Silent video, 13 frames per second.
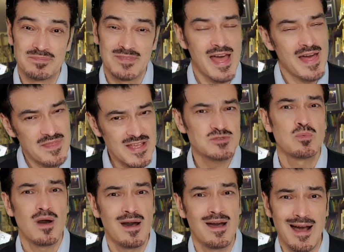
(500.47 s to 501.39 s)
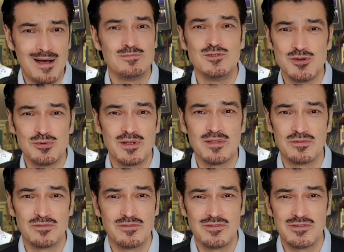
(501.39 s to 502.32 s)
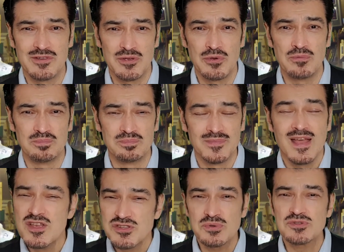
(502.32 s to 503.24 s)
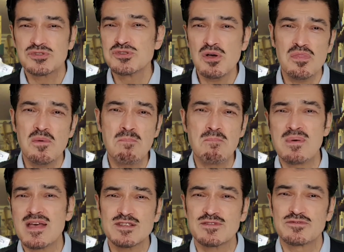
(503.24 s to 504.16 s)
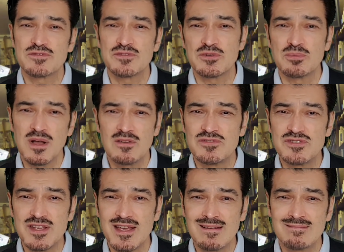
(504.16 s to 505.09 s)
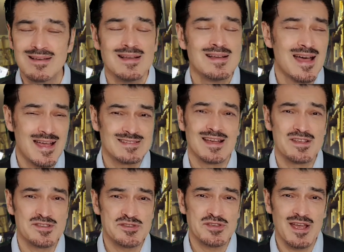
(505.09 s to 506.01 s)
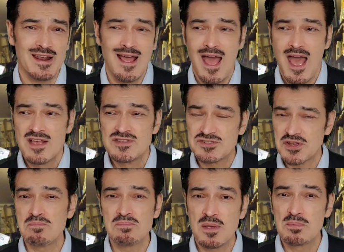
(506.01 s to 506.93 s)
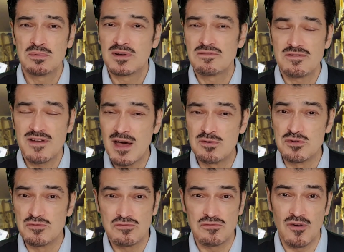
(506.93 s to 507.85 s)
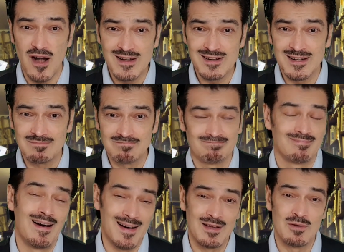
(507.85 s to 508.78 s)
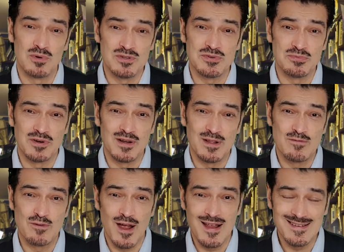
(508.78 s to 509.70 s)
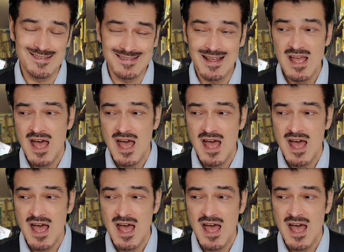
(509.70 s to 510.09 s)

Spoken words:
And that's why I'm doing the review. So it's not the best film I've seen. As I said, some people have found it frightening. I wasn't really frightened.